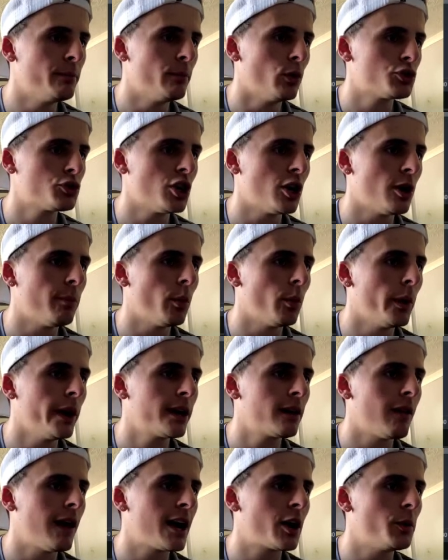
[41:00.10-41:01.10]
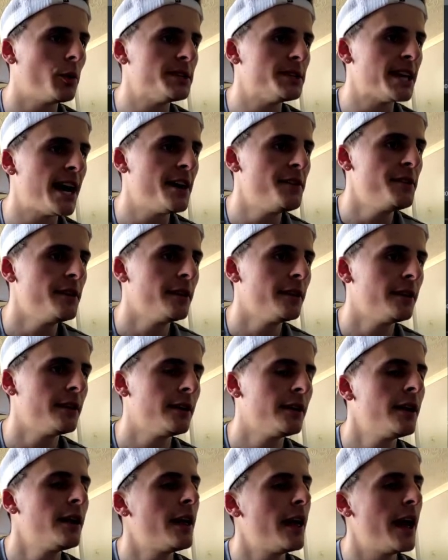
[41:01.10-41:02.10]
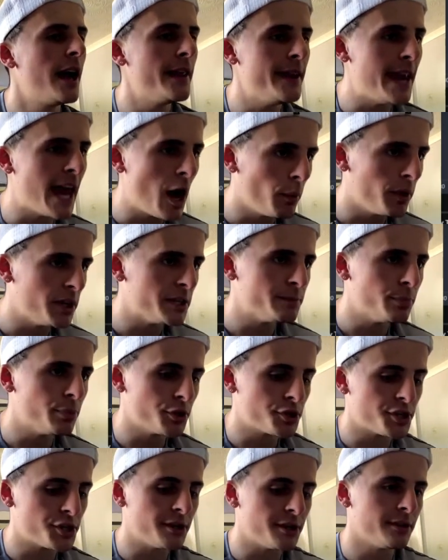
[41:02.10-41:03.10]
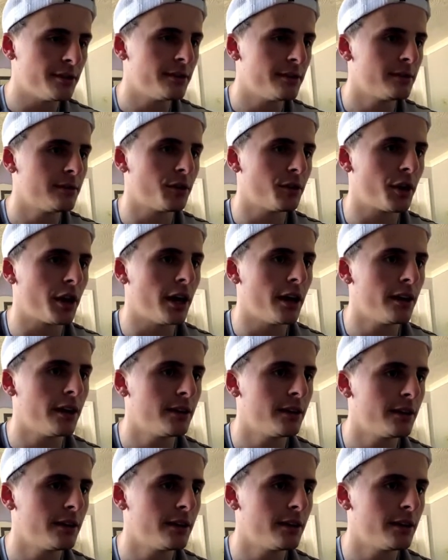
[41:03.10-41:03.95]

more top wick, like we said. And now it's pushing, okay?